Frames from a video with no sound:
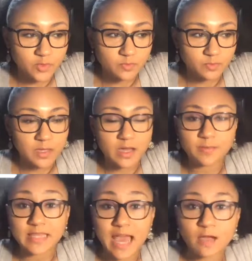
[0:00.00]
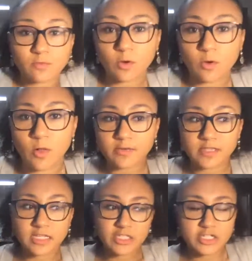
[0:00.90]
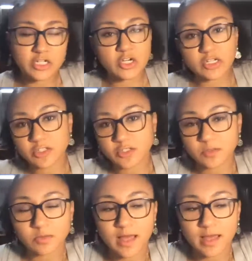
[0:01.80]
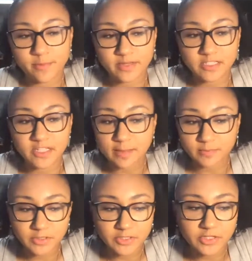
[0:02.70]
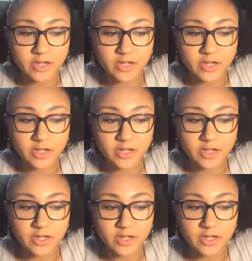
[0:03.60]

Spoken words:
becoming that role, I was actually encouraged to apply by my chapter.